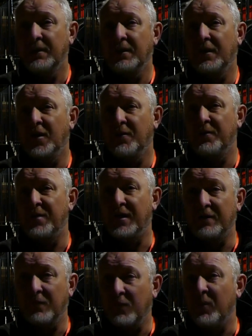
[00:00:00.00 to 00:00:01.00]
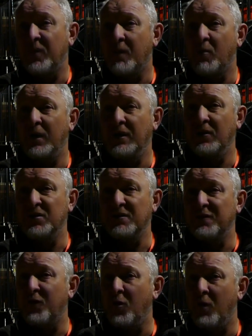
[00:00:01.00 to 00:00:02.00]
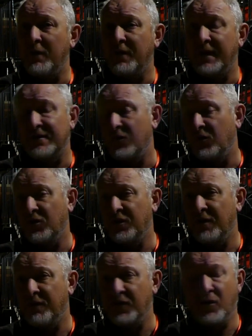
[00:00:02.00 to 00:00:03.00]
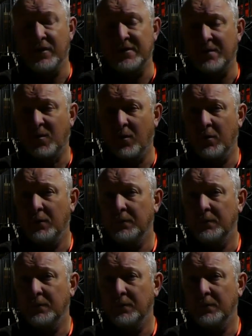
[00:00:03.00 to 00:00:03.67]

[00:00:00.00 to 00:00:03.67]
Um, but we've come away losing 4 1, and that's not good enough and not acceptable.